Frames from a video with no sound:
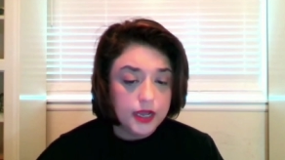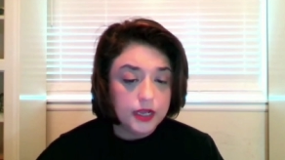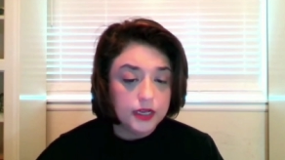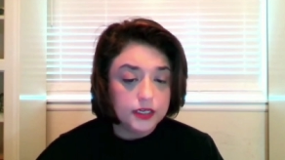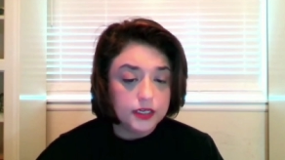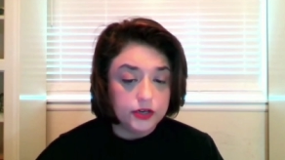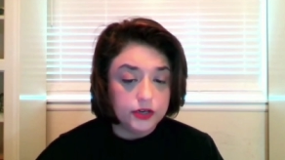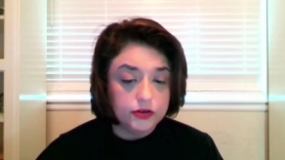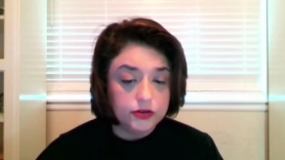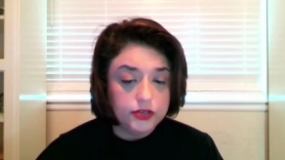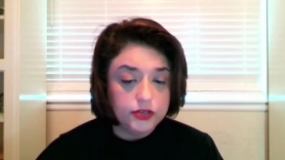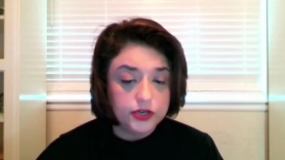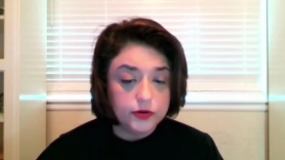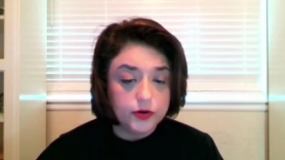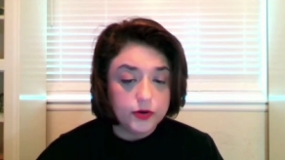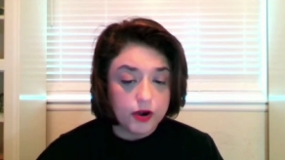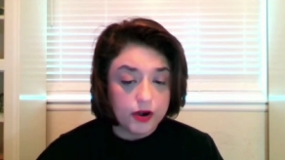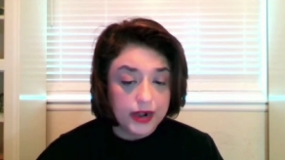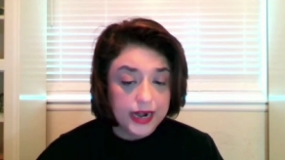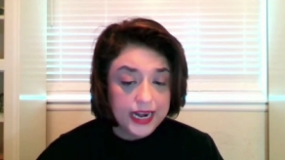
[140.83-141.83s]
due to
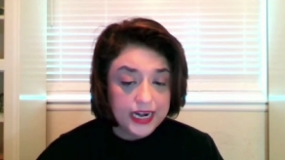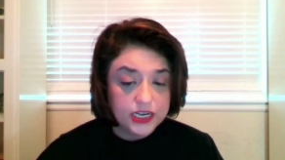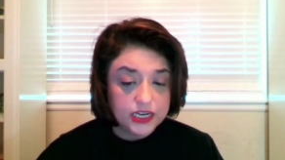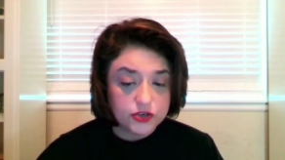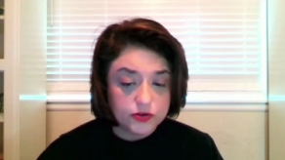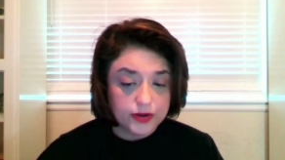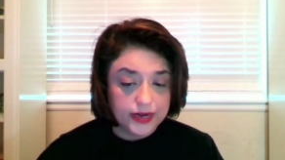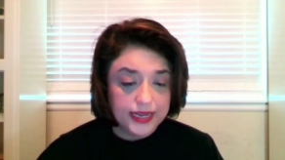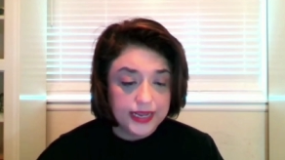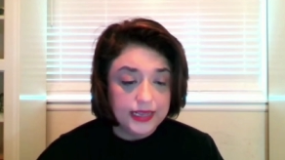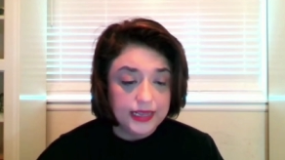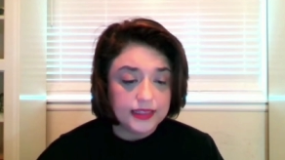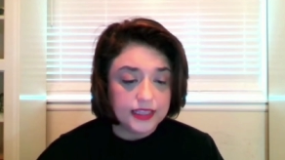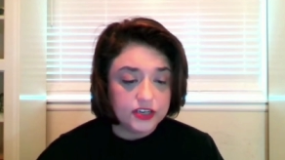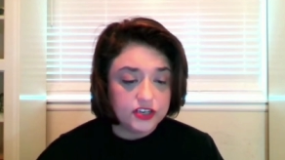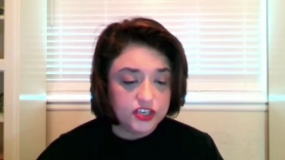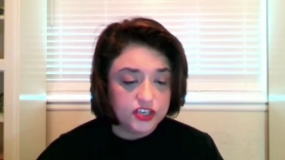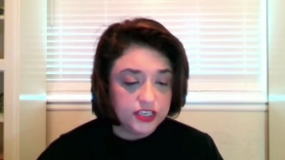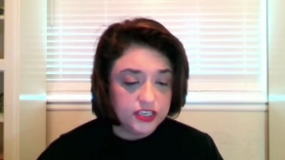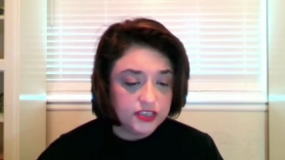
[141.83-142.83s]
her injury that
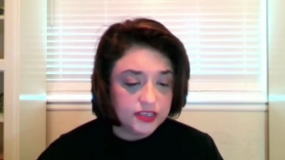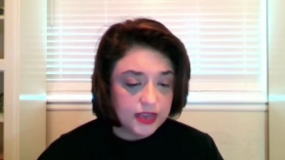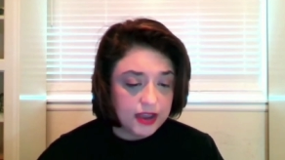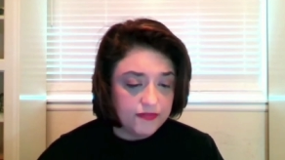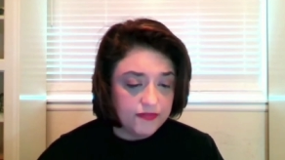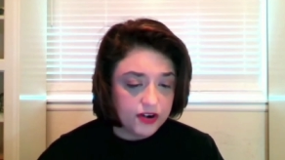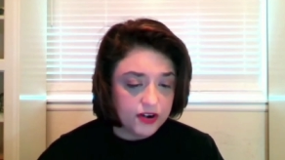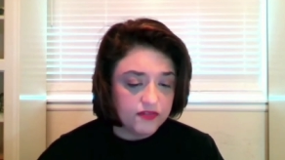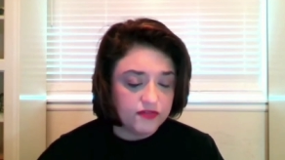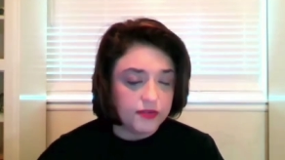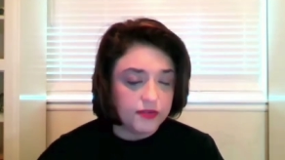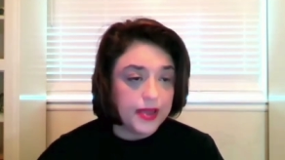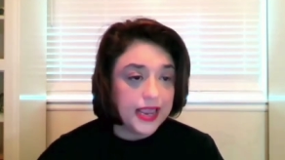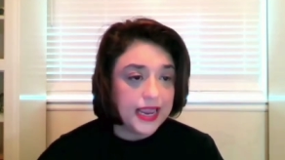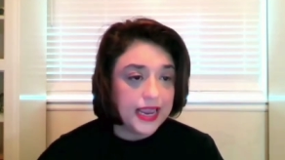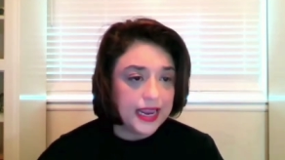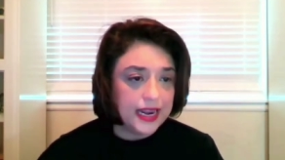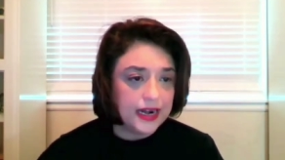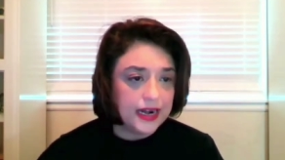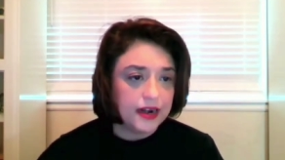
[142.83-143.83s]
she suffered from a
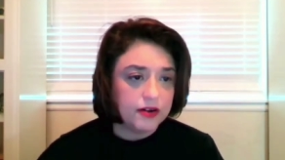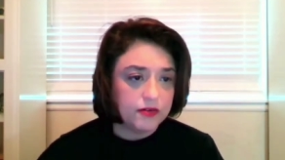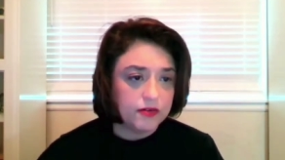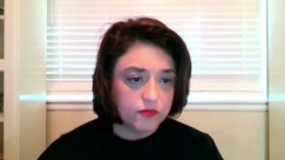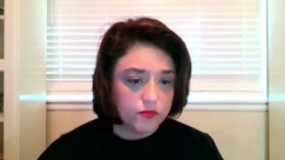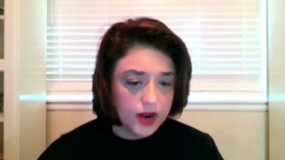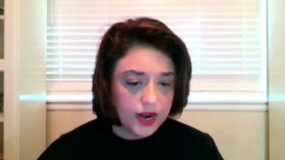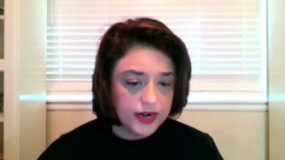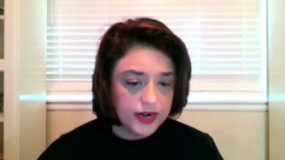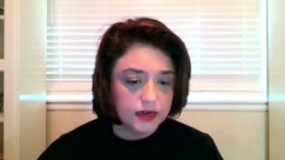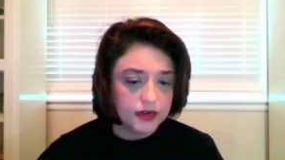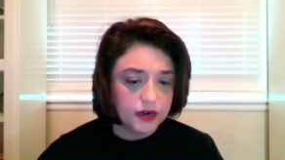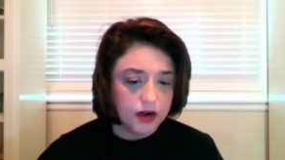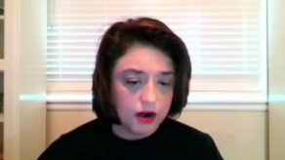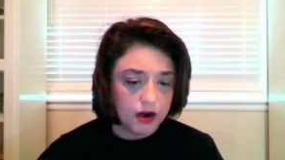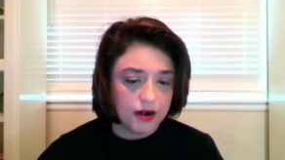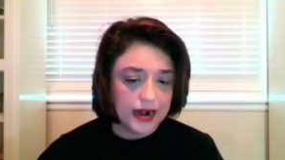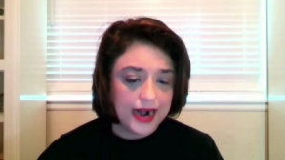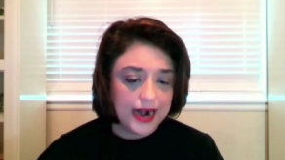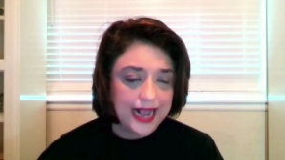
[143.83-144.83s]
hit and run
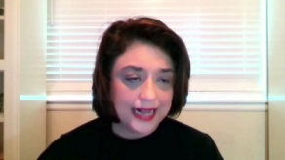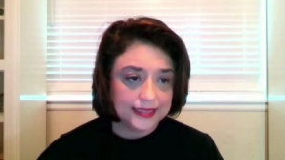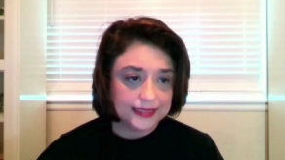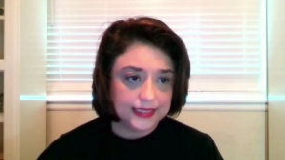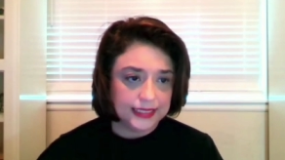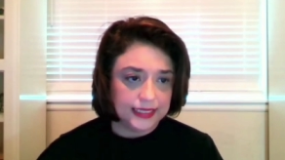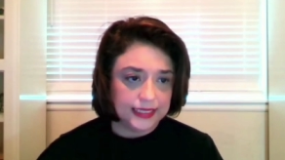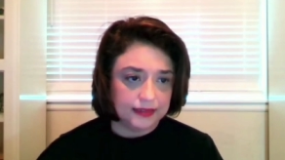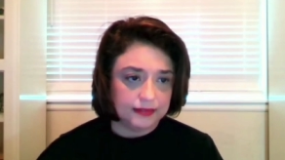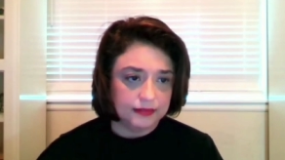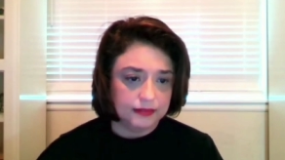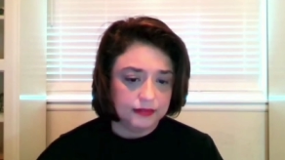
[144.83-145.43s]
car accident.